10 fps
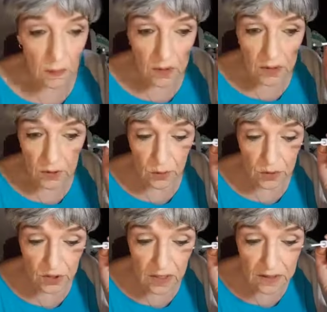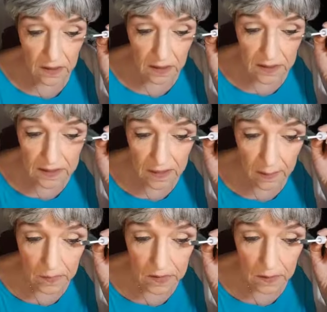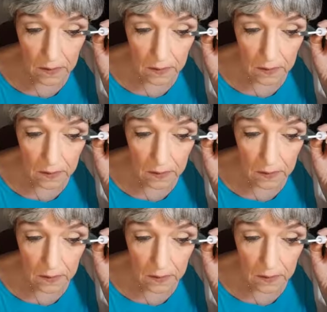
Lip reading: I want to do it just on the tips.